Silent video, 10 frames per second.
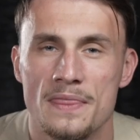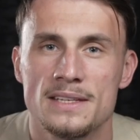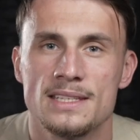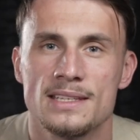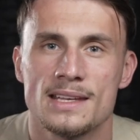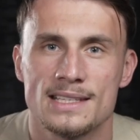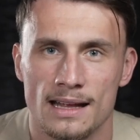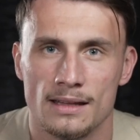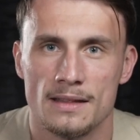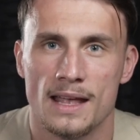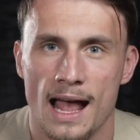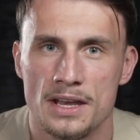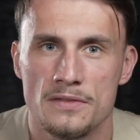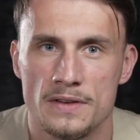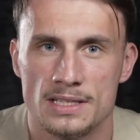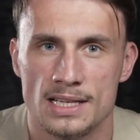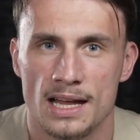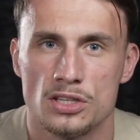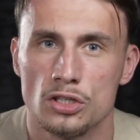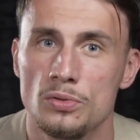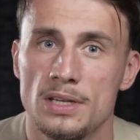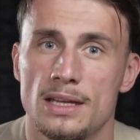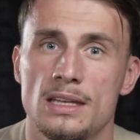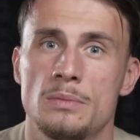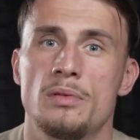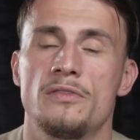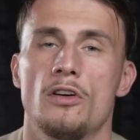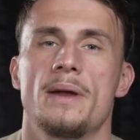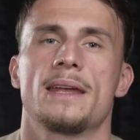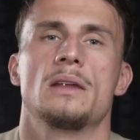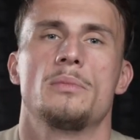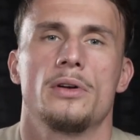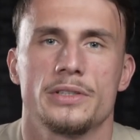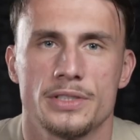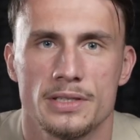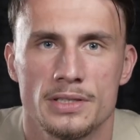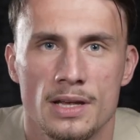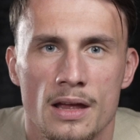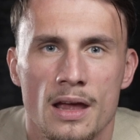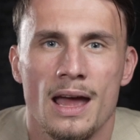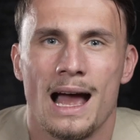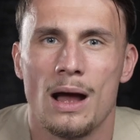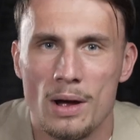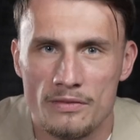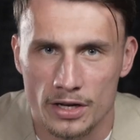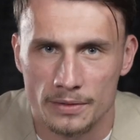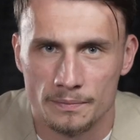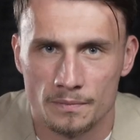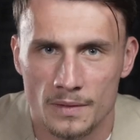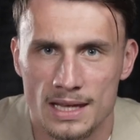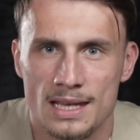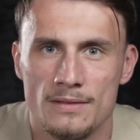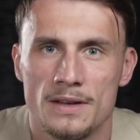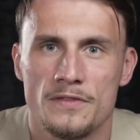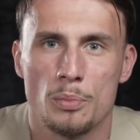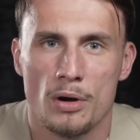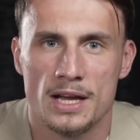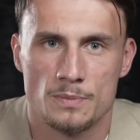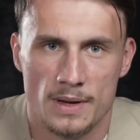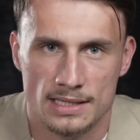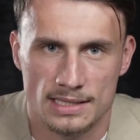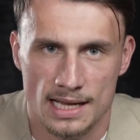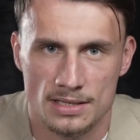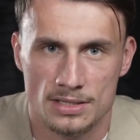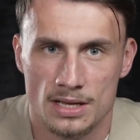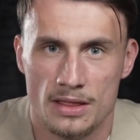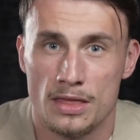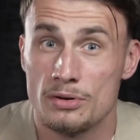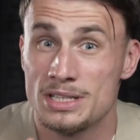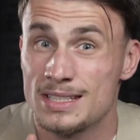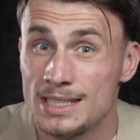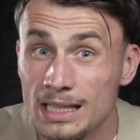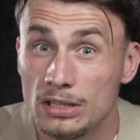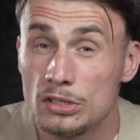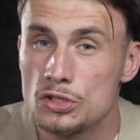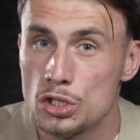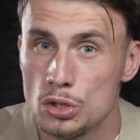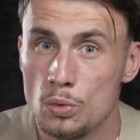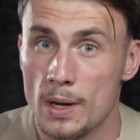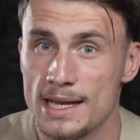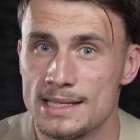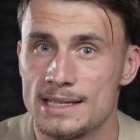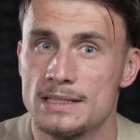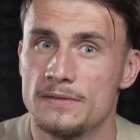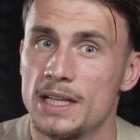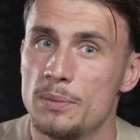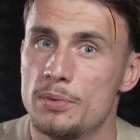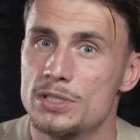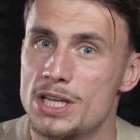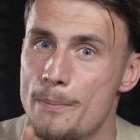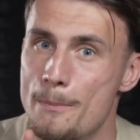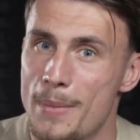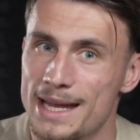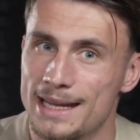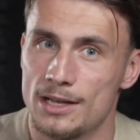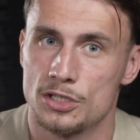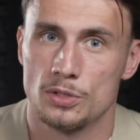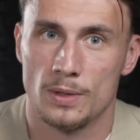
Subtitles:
And this is exactly the kind of insight you need before making a purchase. However, even if the price makes sense, there are still 2 ways developers might catch